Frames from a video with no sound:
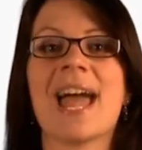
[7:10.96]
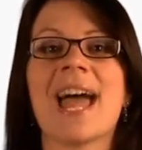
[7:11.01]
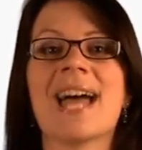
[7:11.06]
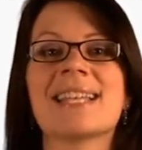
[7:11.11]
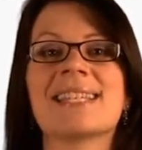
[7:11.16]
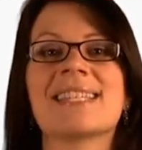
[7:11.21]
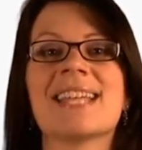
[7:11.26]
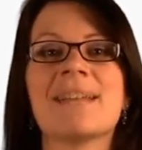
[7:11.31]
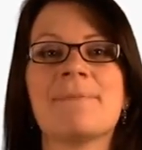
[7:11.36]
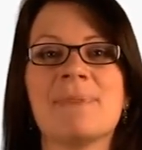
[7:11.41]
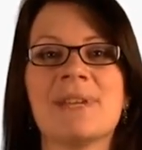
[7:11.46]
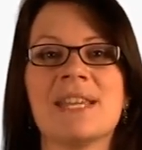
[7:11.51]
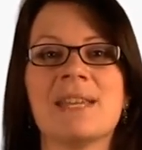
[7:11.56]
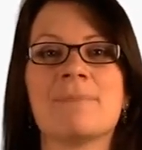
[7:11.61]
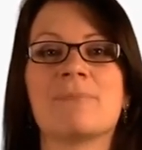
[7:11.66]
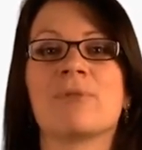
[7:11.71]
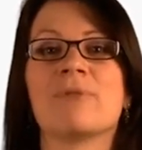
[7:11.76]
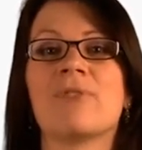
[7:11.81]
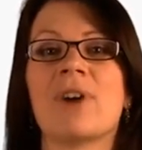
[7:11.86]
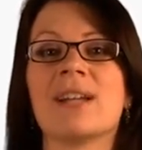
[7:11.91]

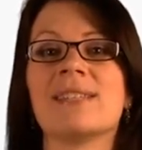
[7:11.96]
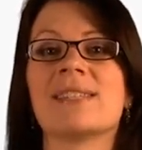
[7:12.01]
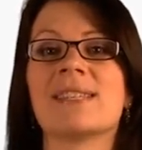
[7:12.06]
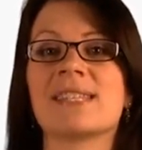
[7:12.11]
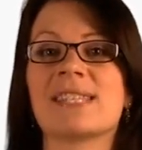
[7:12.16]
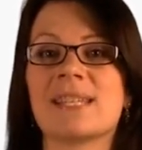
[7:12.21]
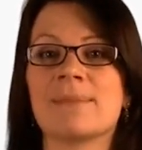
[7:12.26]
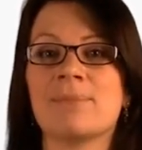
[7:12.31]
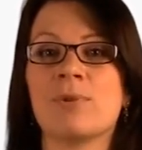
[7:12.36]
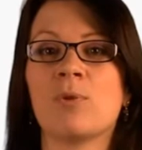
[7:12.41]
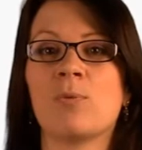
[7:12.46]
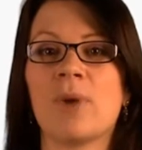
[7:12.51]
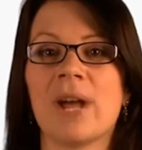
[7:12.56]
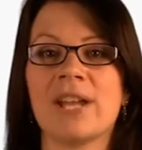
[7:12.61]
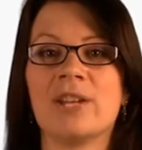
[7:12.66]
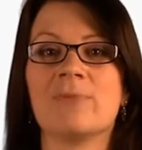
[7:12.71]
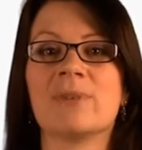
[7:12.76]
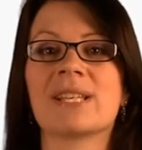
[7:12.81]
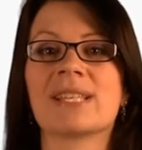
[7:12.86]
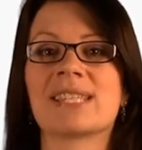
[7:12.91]
SAP provides a simple
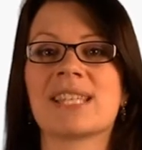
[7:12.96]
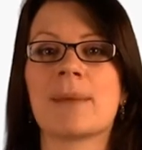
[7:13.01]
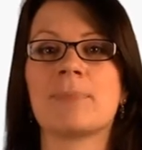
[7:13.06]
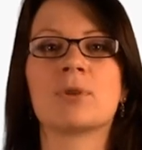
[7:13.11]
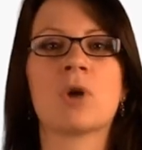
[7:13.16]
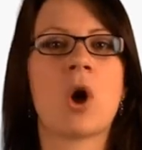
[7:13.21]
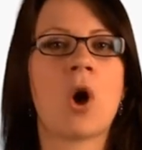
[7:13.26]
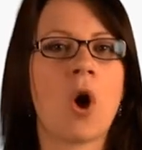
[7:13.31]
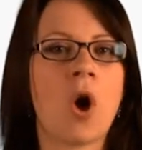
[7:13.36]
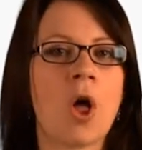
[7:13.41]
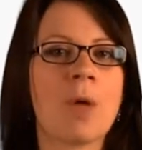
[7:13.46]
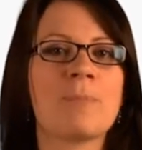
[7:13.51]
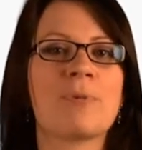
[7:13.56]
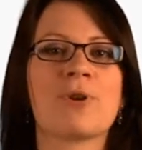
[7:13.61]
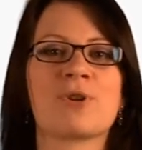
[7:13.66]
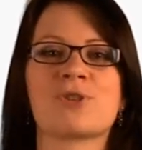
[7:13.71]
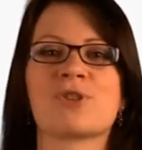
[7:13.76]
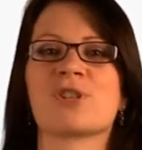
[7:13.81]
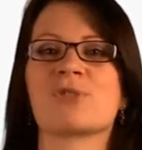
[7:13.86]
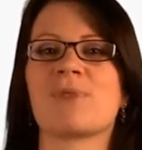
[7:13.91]
way to accept all
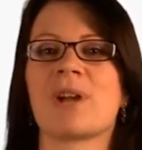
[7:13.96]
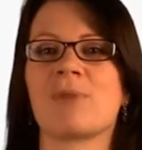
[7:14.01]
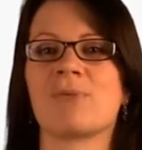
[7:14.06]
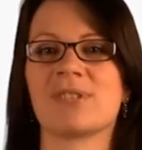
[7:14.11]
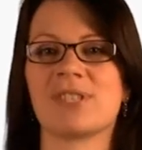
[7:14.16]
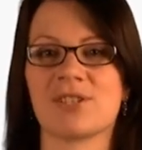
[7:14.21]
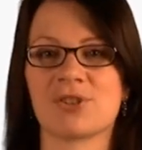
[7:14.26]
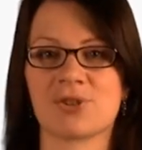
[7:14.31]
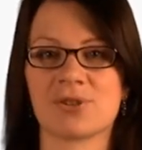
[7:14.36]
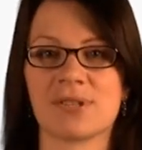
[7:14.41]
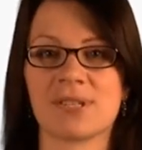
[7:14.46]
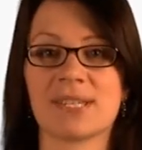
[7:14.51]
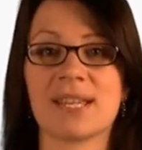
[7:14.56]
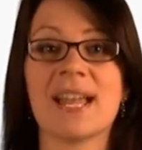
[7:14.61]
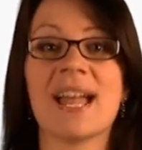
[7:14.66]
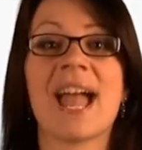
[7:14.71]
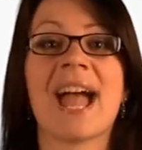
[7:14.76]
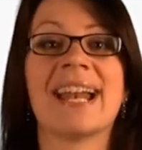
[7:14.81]
purchase requisitions